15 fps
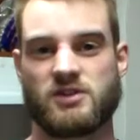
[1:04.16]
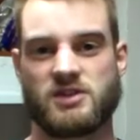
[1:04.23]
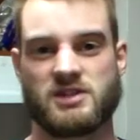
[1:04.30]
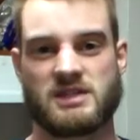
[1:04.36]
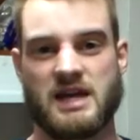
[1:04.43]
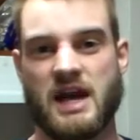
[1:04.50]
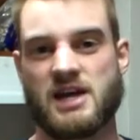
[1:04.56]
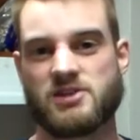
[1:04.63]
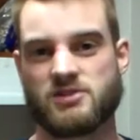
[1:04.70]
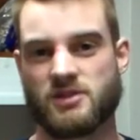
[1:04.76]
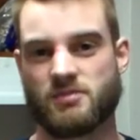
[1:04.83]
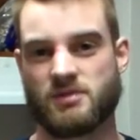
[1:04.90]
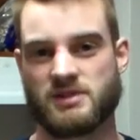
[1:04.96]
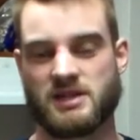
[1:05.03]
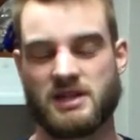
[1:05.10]
you're just
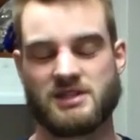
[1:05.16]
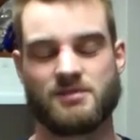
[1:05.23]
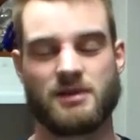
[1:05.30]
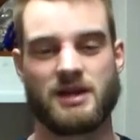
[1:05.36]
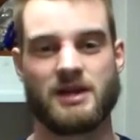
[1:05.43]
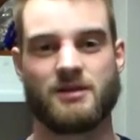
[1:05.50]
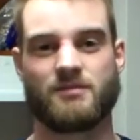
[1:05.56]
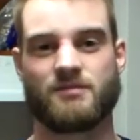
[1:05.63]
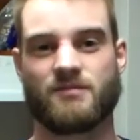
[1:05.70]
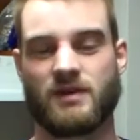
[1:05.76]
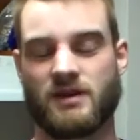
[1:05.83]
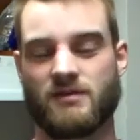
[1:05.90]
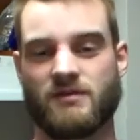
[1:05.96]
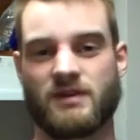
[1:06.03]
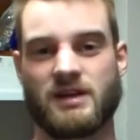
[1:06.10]
casually participating in,
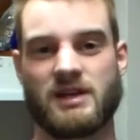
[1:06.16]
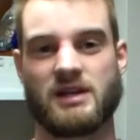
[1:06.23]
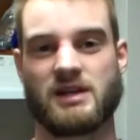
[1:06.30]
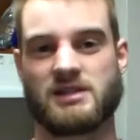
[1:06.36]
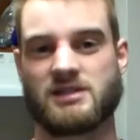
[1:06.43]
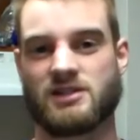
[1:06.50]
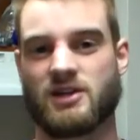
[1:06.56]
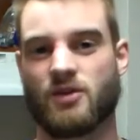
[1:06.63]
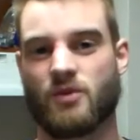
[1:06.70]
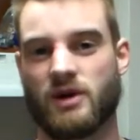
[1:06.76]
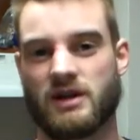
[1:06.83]
in, fitness, you know,